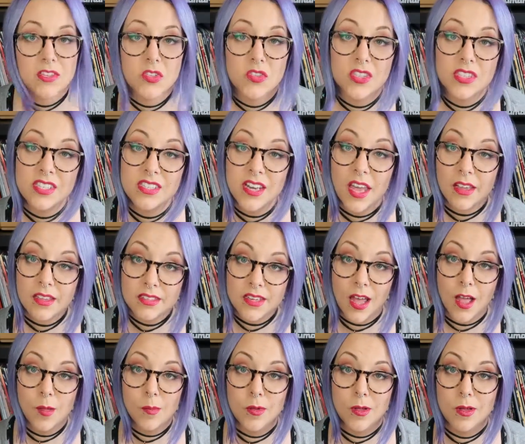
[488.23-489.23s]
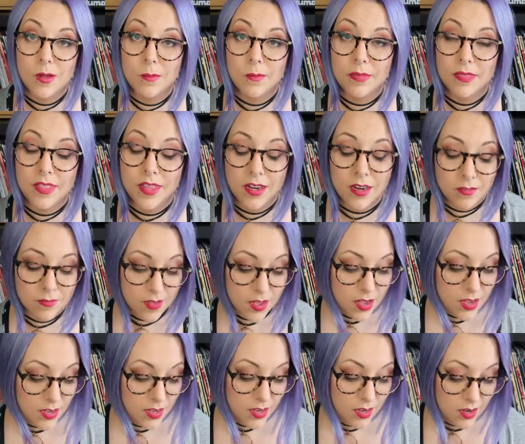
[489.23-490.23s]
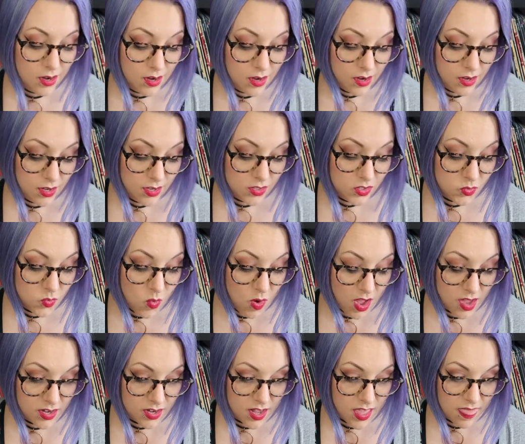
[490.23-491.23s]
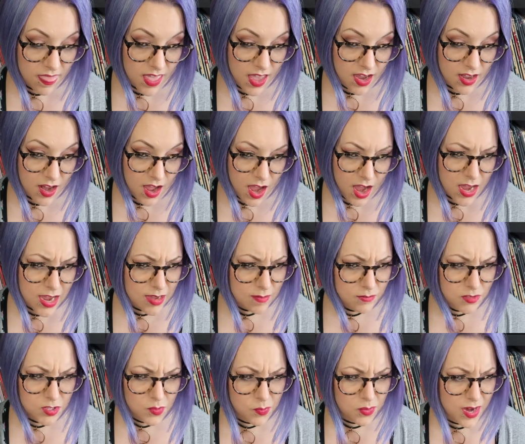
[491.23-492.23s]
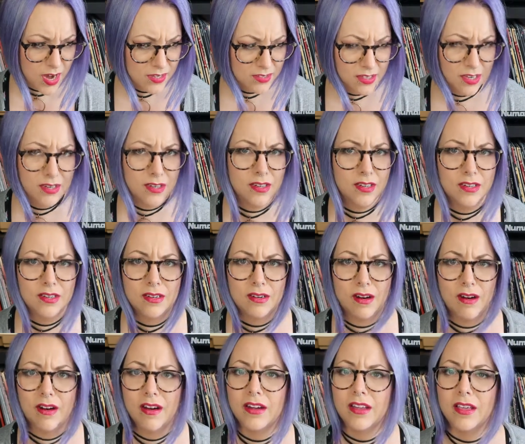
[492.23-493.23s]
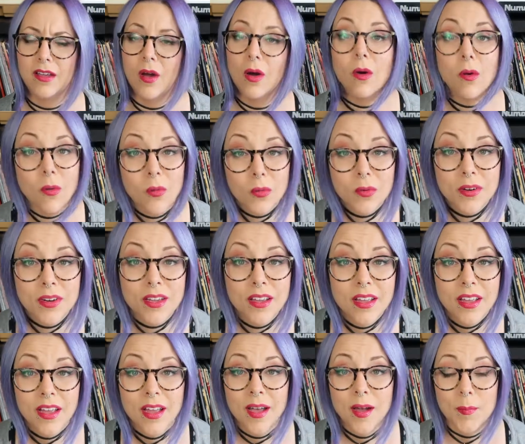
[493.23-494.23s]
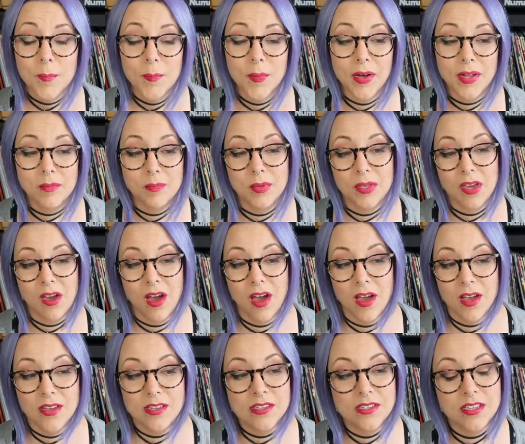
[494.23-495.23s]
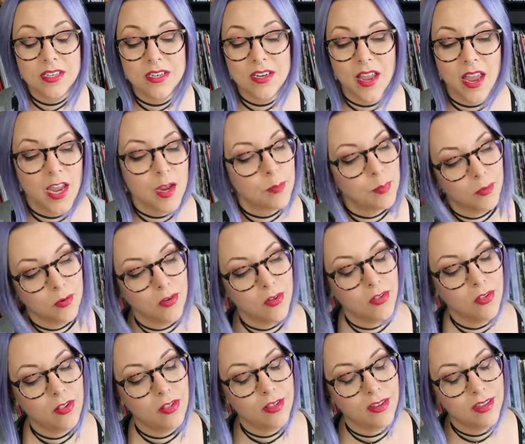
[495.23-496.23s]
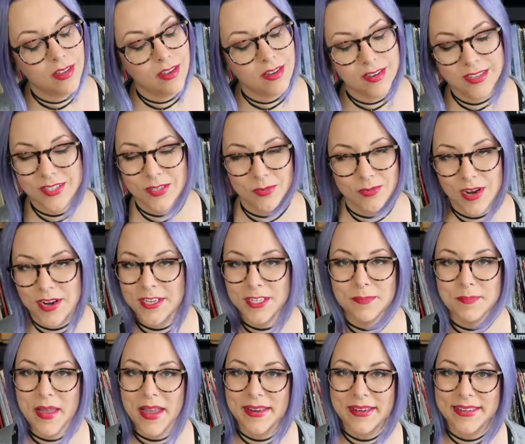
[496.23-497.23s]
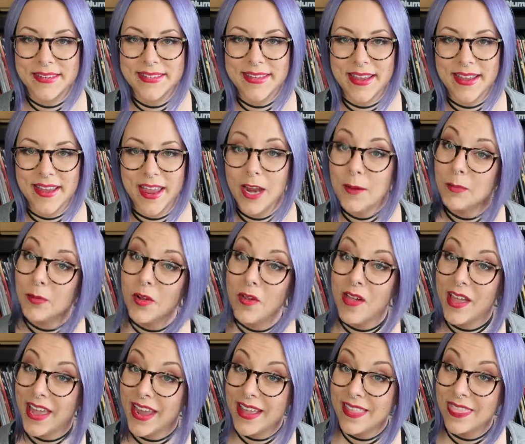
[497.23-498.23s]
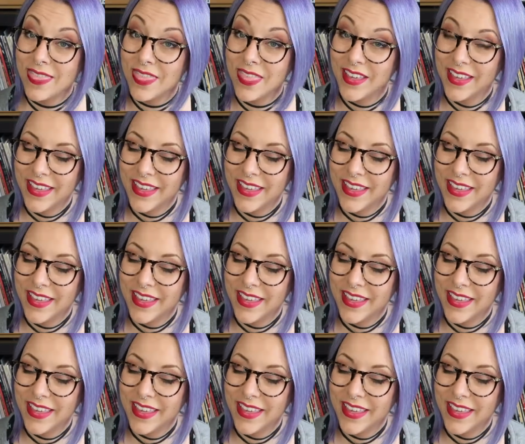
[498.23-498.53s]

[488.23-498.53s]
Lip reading: so this next album that I've got here is one that I am surprised I didn't already own, but because in April, it is Rex Manning Day, April 8th.